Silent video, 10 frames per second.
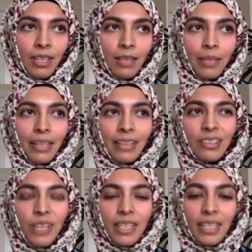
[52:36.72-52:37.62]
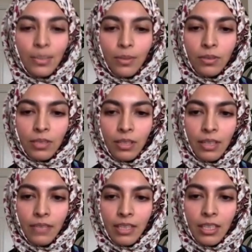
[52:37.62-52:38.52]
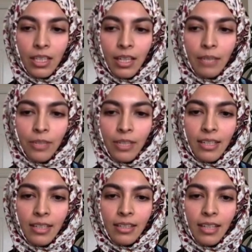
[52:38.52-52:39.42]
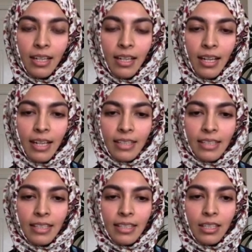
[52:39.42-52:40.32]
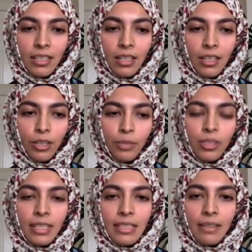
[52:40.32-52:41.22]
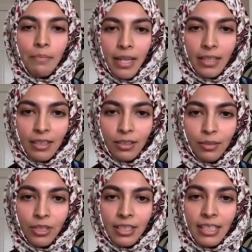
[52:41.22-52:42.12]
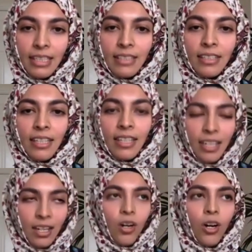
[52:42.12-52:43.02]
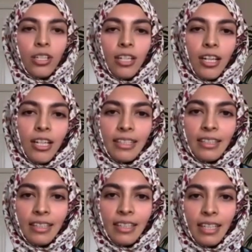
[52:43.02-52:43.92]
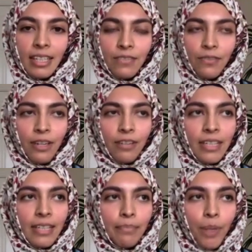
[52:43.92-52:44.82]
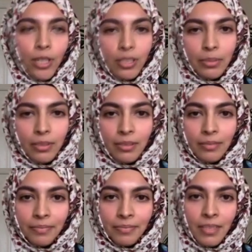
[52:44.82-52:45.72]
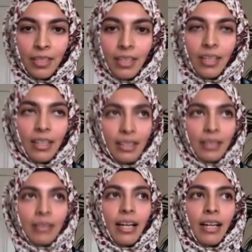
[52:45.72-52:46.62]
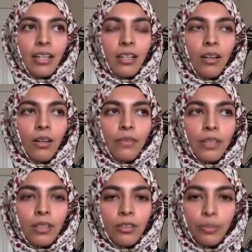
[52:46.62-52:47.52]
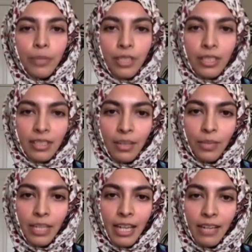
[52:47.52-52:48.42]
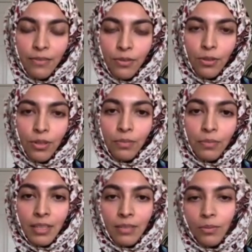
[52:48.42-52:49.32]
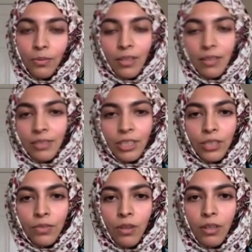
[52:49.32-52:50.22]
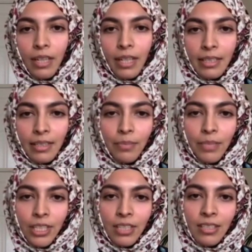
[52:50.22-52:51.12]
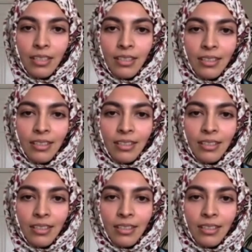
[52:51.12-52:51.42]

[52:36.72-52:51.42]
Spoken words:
I guess we're also living in a time where accessing communities and making communities online is very possible. And a lot of the contributions that we had for IMP were just through online submissions.